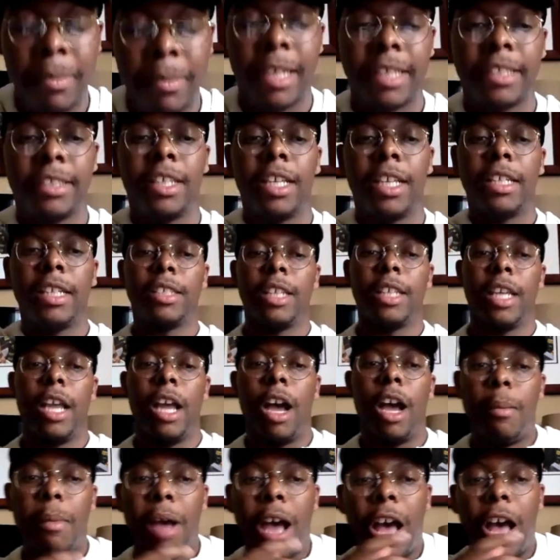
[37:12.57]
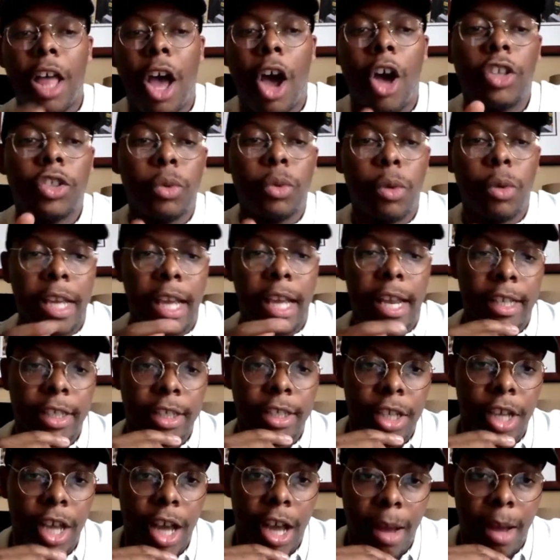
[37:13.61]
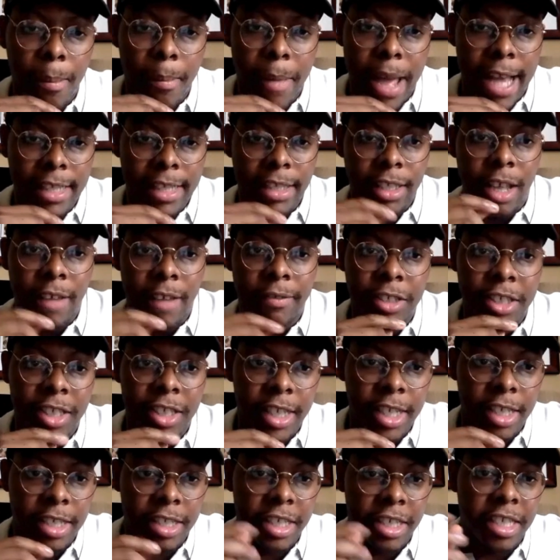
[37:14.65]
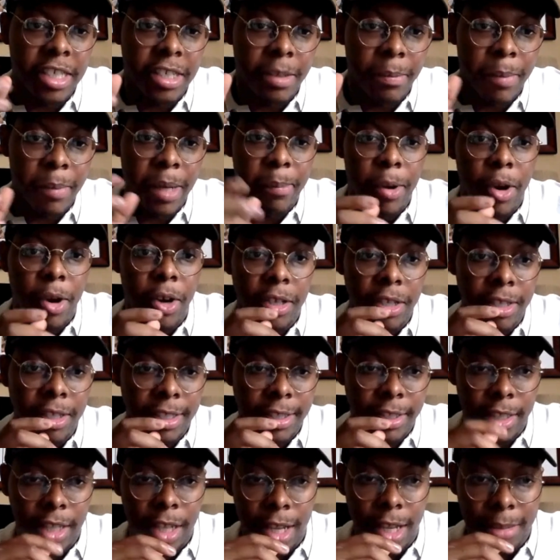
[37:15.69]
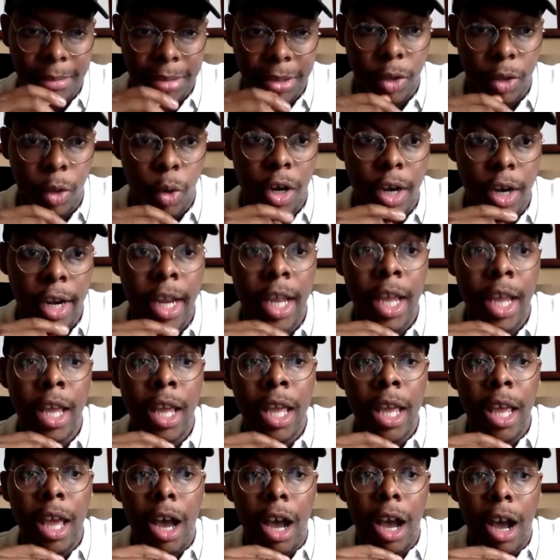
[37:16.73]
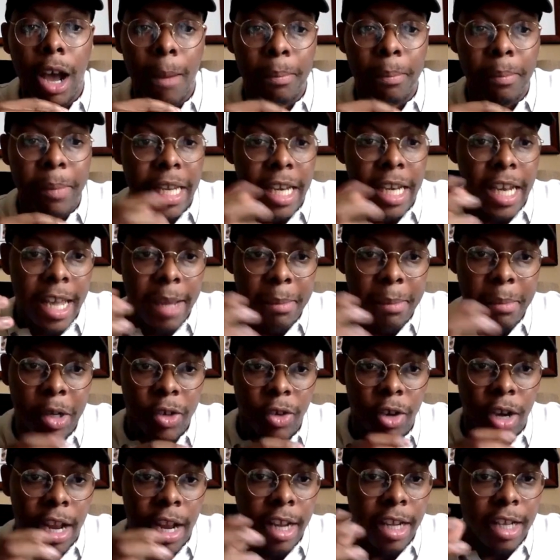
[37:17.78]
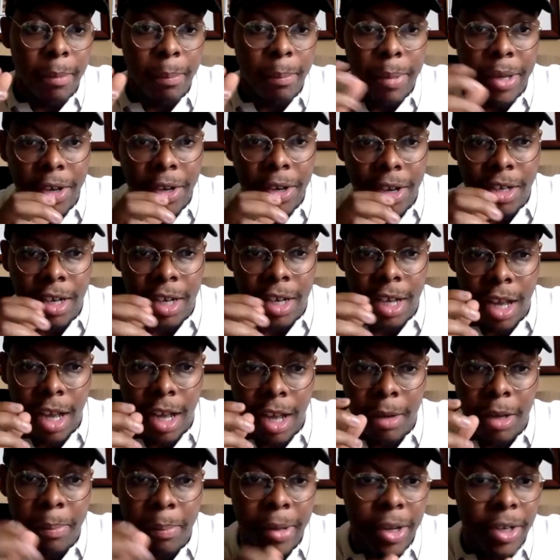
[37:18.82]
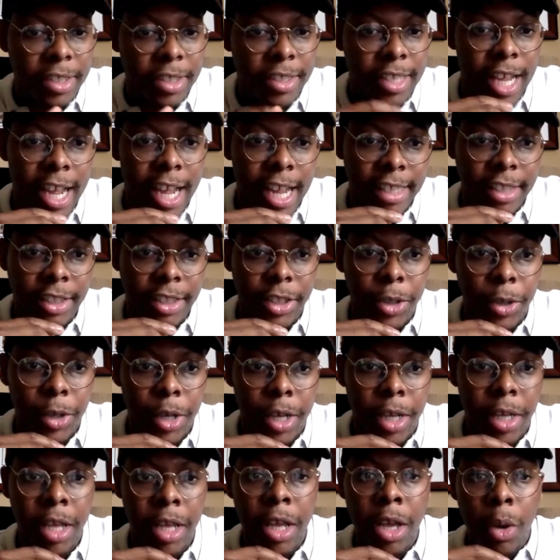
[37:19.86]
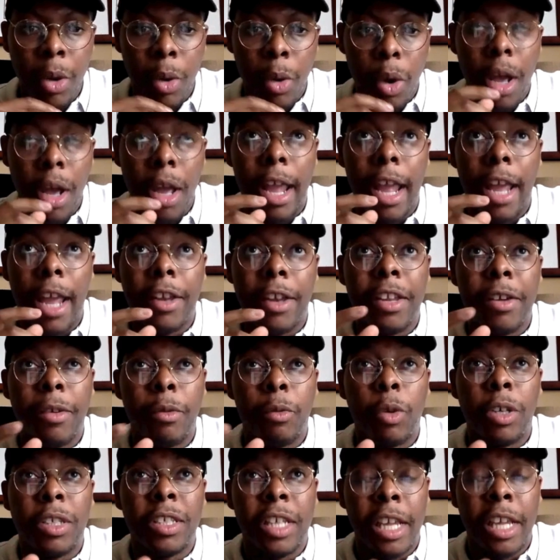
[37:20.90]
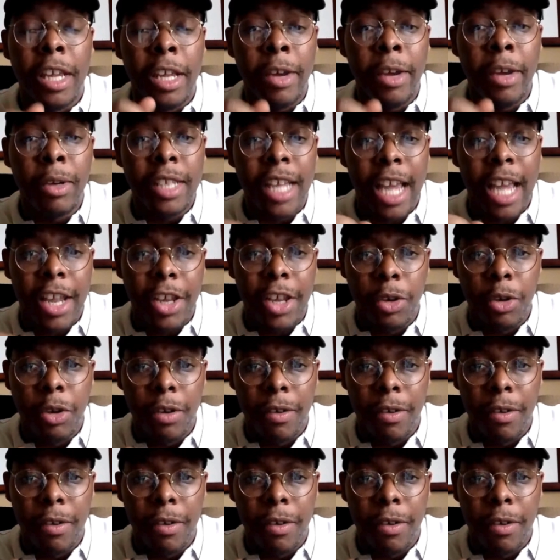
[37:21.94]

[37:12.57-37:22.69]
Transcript: it makes sense. I also want to get into Max Levchin because he's a big part of this story. Being an immigrant computer science student. And he was at